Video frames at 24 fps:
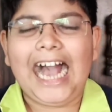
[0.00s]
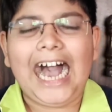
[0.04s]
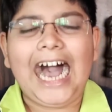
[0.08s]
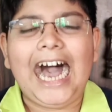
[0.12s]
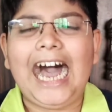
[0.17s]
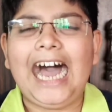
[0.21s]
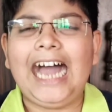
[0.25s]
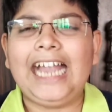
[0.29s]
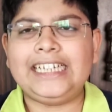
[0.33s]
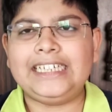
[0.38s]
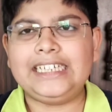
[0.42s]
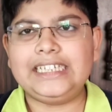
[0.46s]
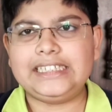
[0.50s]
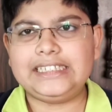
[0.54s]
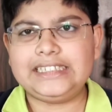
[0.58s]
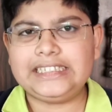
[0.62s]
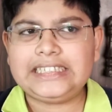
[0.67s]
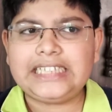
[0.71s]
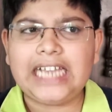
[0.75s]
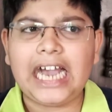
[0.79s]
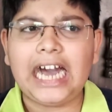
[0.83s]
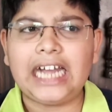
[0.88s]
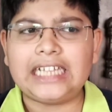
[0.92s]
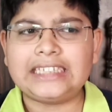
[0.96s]
And
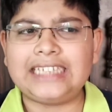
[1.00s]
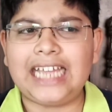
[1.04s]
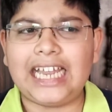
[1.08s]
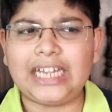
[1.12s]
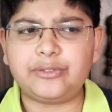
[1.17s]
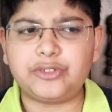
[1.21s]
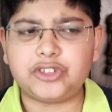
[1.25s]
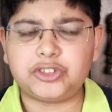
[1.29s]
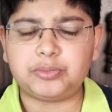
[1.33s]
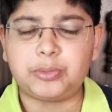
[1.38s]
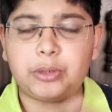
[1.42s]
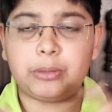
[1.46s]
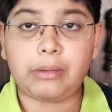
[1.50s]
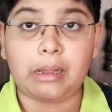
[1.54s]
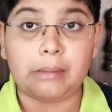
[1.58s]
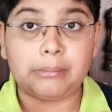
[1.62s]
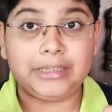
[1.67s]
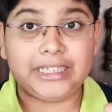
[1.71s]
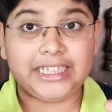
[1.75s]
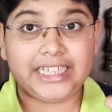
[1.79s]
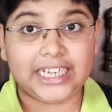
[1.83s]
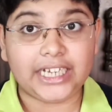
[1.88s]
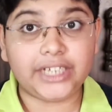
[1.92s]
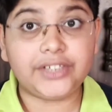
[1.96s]
yeah, that was
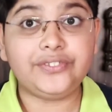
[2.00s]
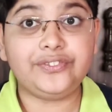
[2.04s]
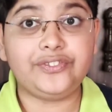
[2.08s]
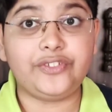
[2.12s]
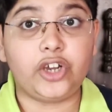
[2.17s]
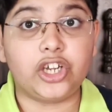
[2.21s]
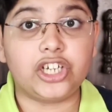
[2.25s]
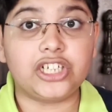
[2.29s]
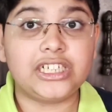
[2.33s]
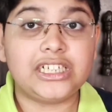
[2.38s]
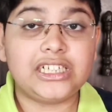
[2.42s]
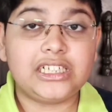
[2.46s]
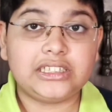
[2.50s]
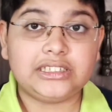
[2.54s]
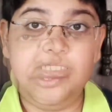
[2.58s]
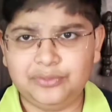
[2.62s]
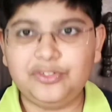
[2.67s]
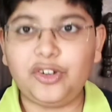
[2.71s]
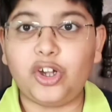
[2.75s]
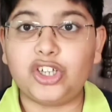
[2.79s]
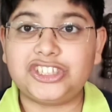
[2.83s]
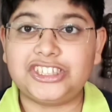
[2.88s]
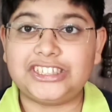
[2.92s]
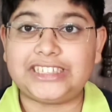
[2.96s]
probably it for
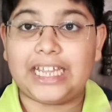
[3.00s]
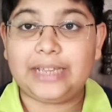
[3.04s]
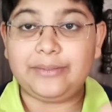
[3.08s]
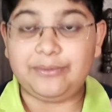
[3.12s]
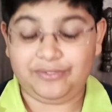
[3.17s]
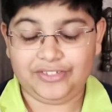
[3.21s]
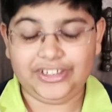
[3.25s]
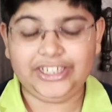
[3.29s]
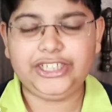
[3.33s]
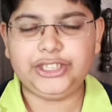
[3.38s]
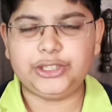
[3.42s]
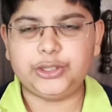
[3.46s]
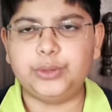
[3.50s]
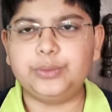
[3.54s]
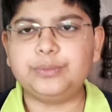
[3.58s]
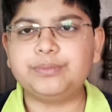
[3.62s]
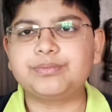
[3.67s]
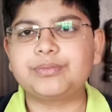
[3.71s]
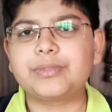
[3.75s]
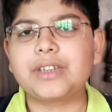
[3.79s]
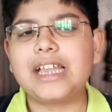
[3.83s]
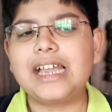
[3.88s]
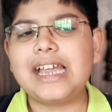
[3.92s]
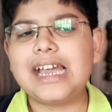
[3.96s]
watch time video.